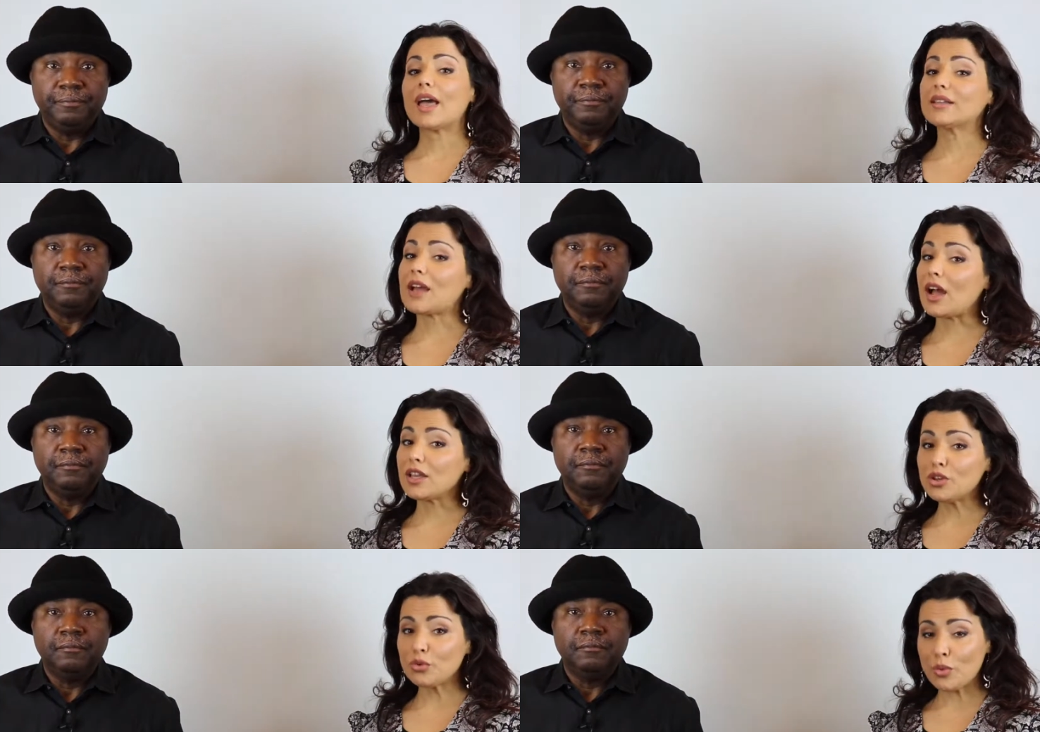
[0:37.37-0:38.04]
Speaker 1: At
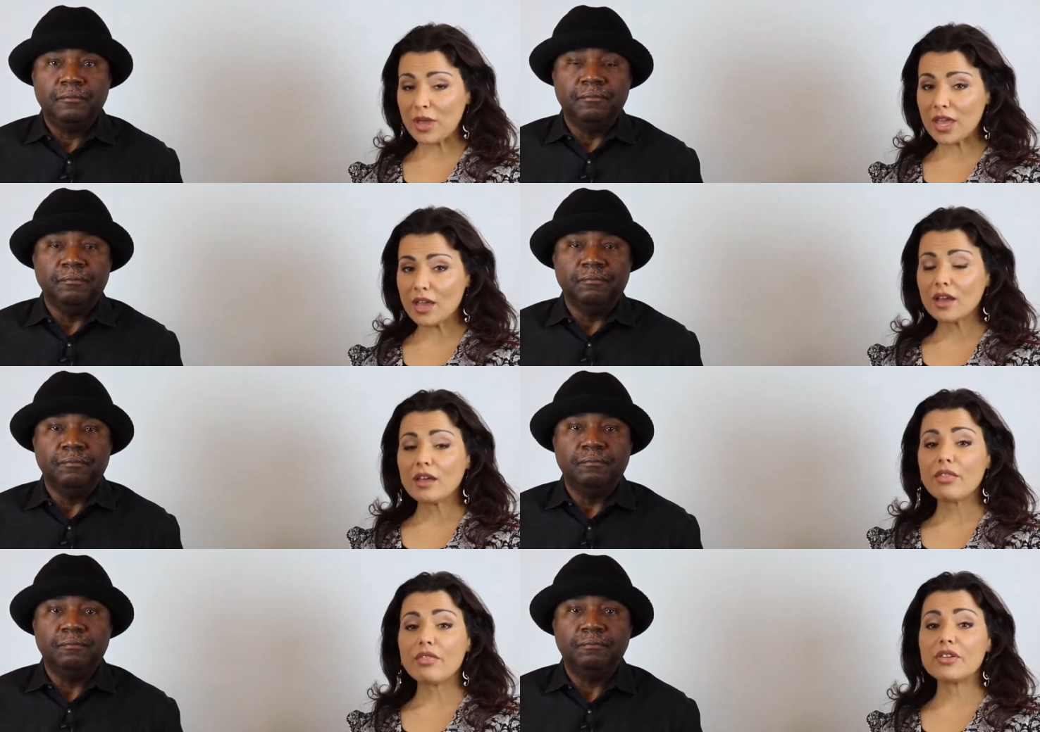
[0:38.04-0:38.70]
IYOUWE,
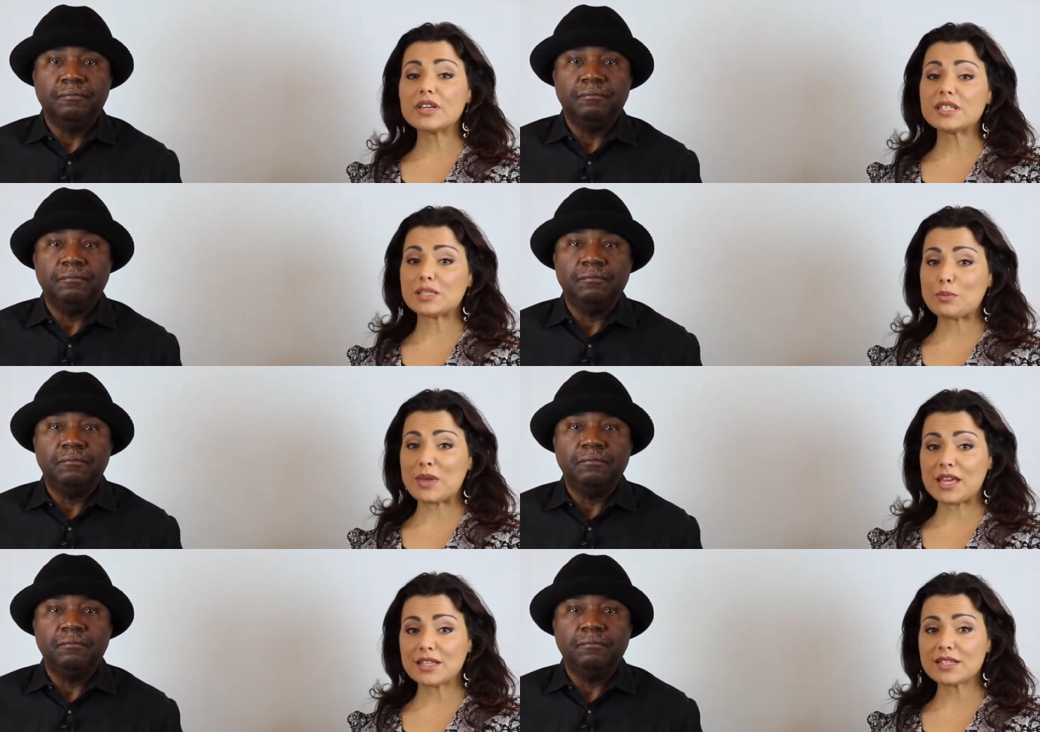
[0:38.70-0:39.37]
this
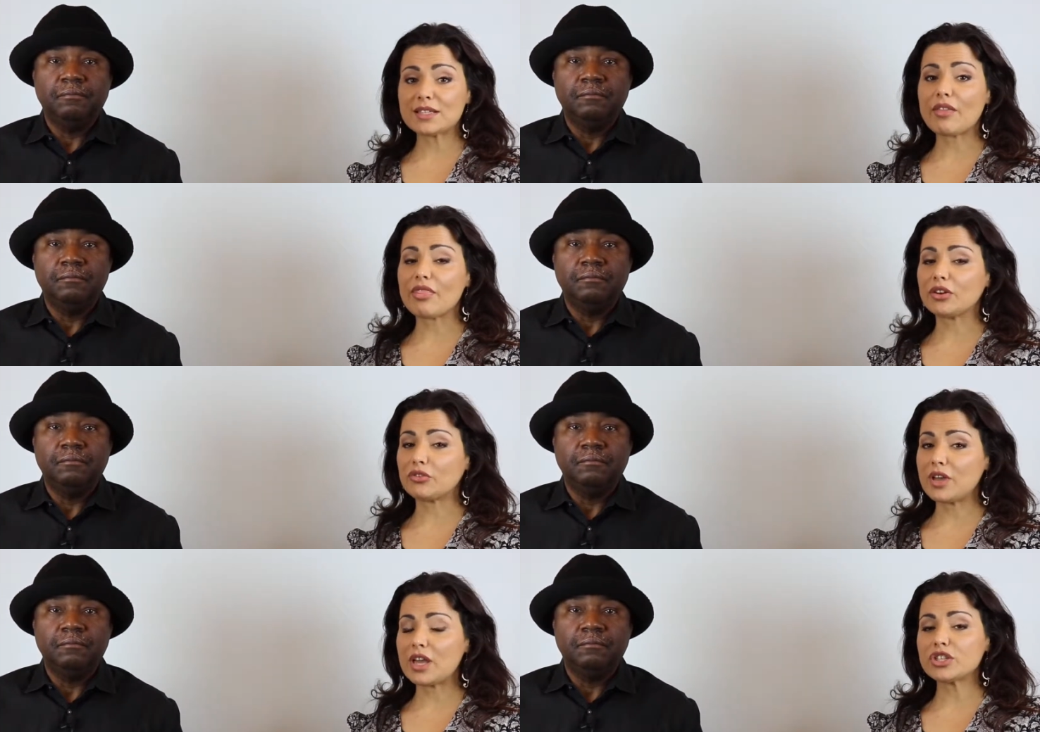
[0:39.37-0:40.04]
means the
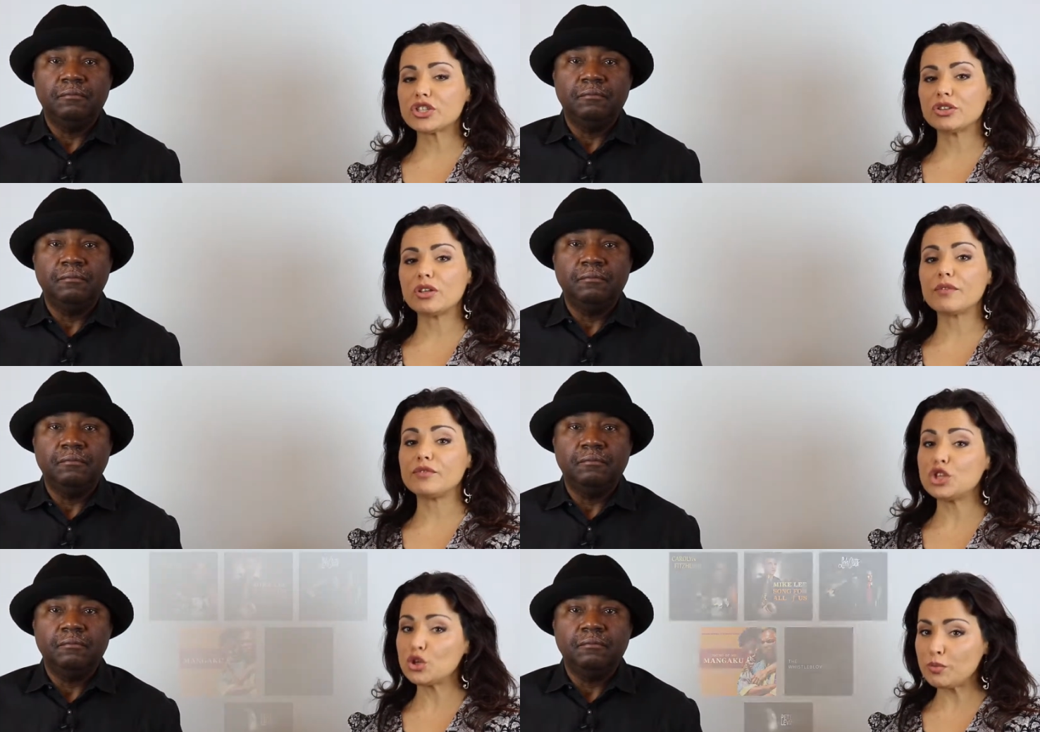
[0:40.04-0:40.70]
creation
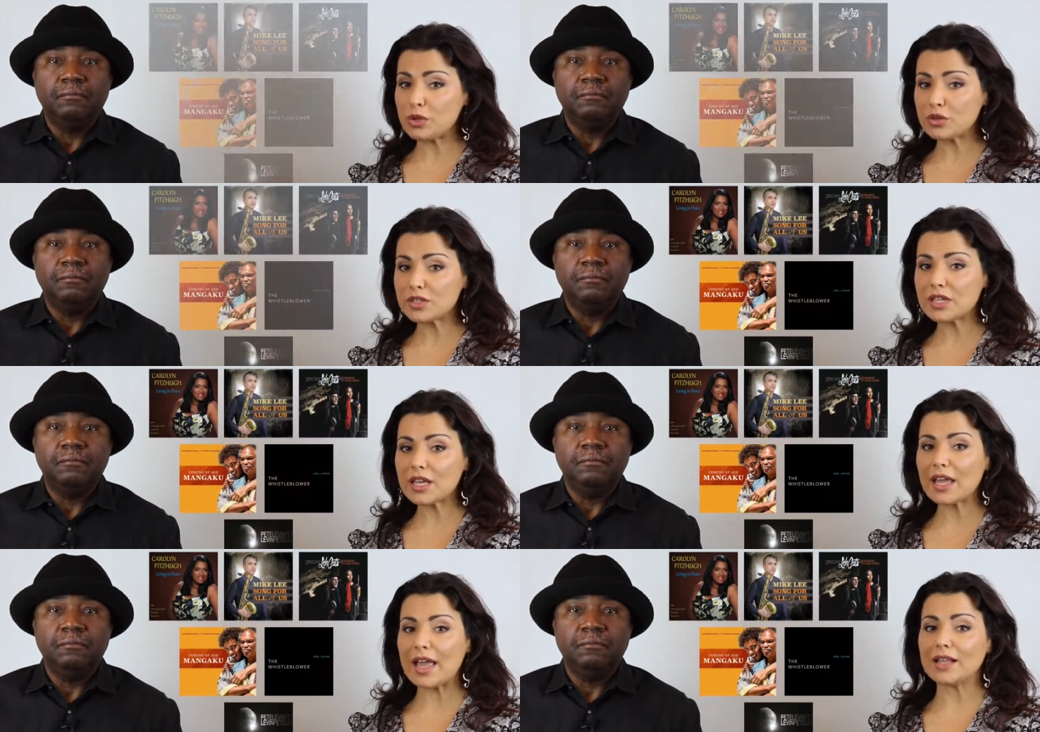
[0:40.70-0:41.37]
of new
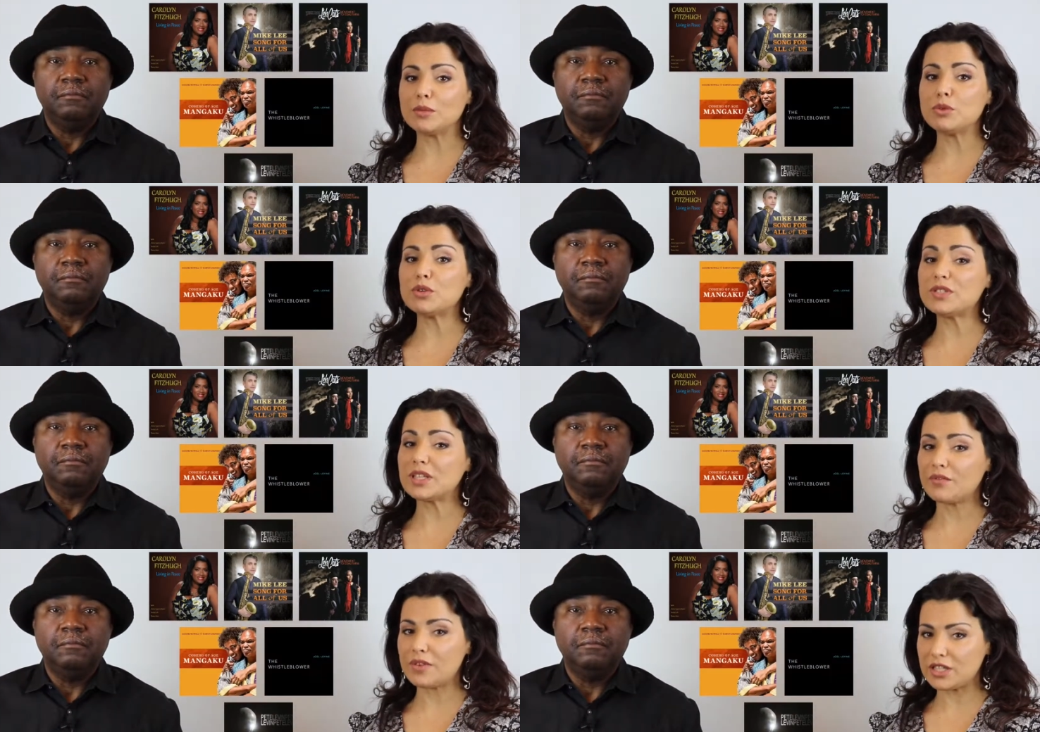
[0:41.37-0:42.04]
music and
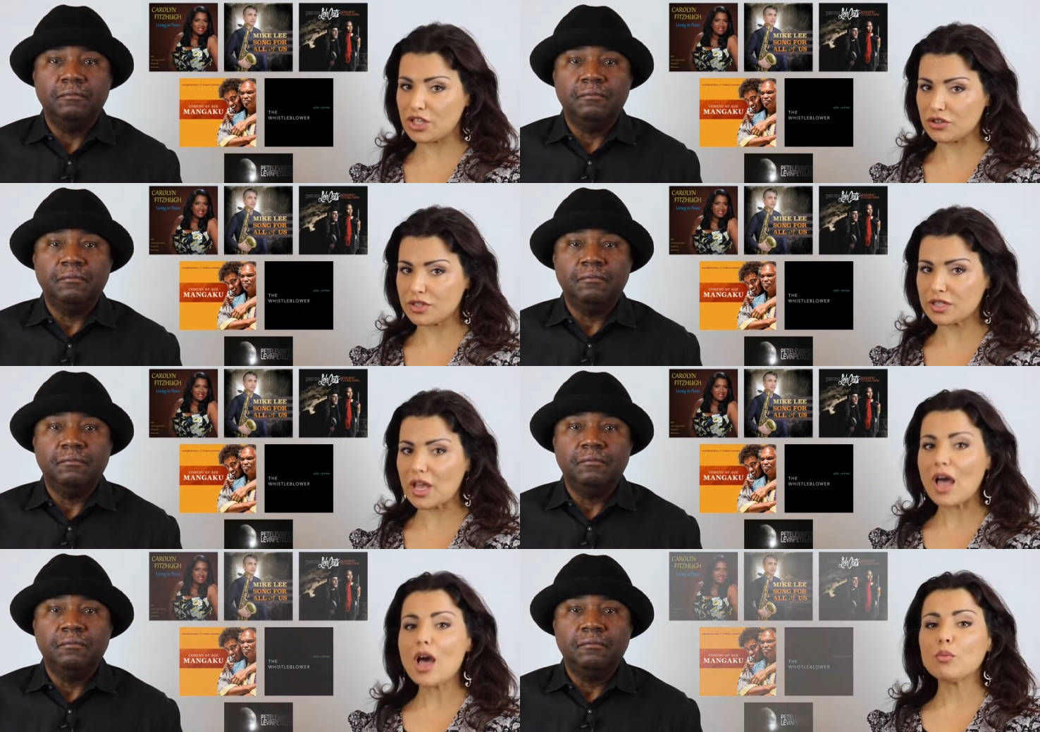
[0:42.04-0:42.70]
music
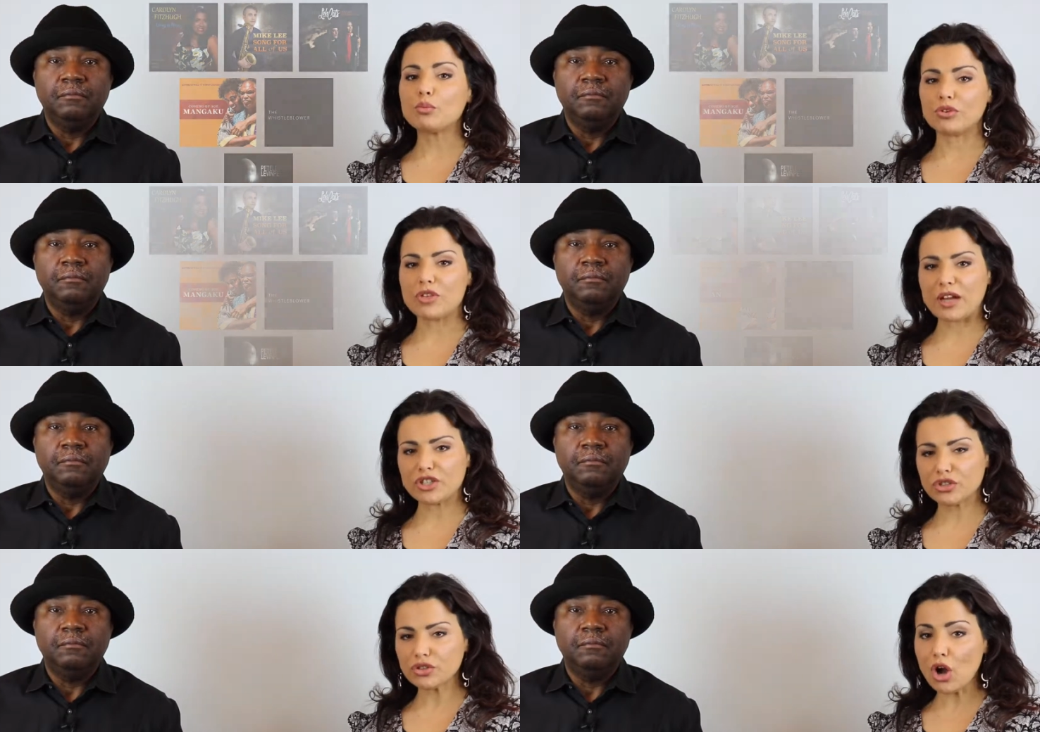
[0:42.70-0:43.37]
videos,
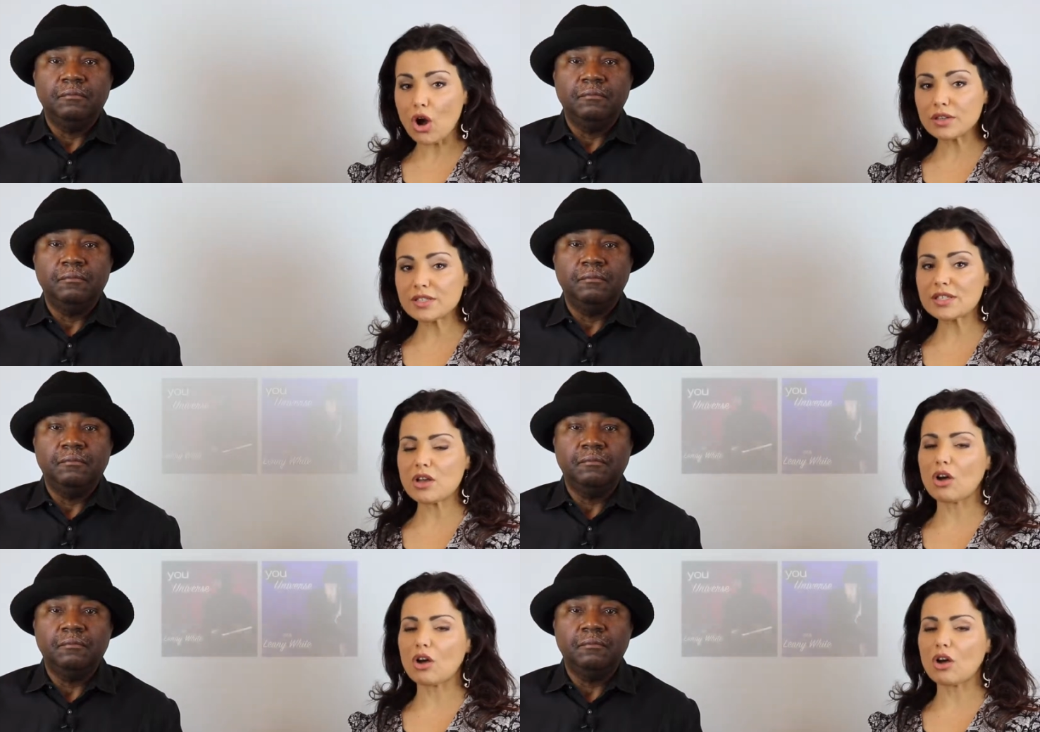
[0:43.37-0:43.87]
production costs